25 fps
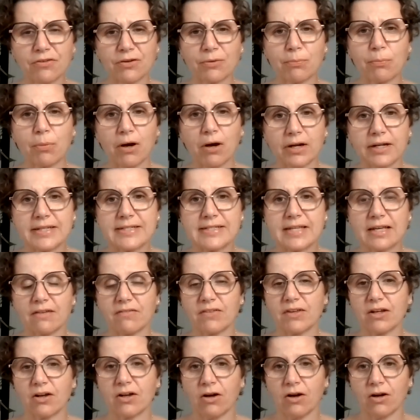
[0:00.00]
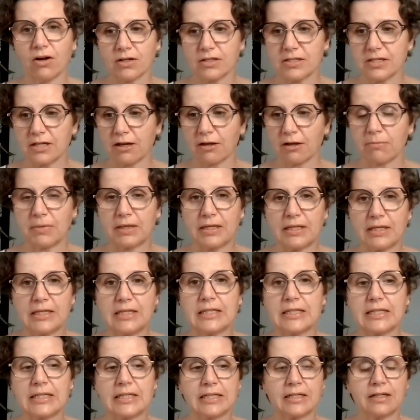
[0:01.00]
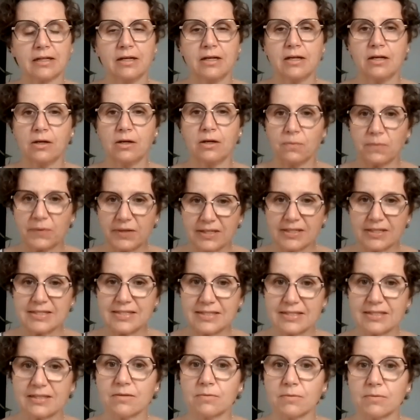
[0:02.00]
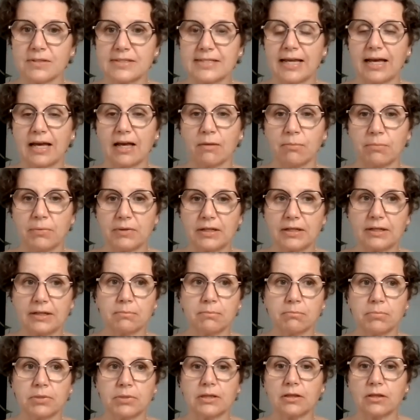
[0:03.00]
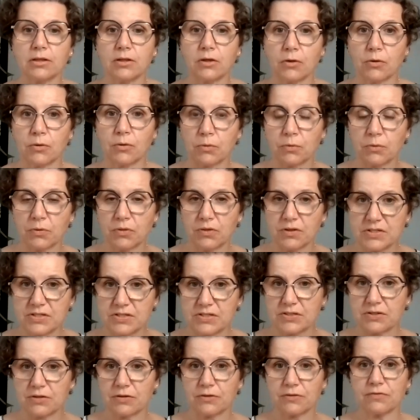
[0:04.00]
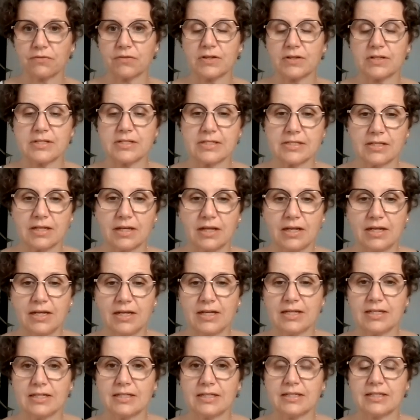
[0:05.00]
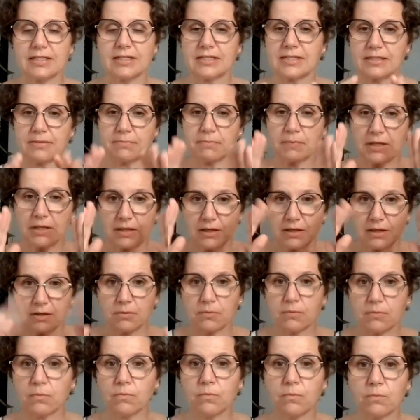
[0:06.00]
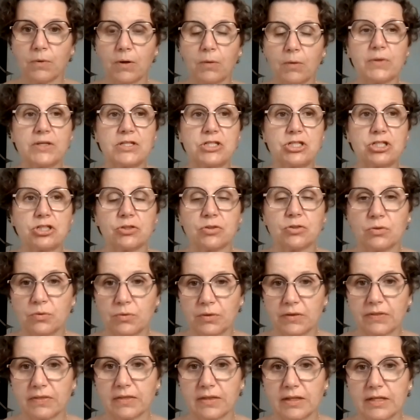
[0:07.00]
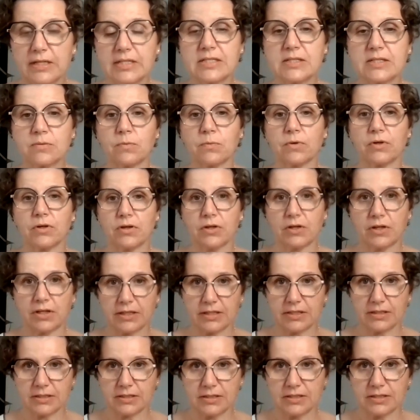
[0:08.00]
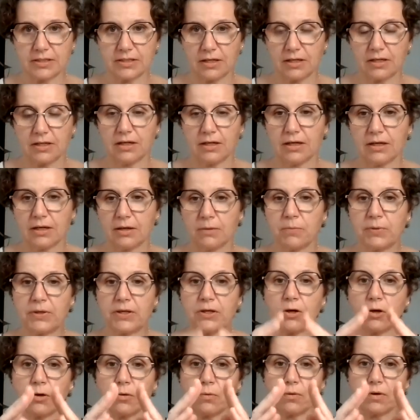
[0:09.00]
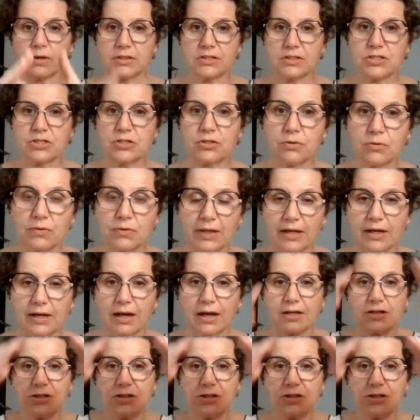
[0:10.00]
if your body's having a hard time healing, we can see what's happening below the surface. As what we do in this work is we go to that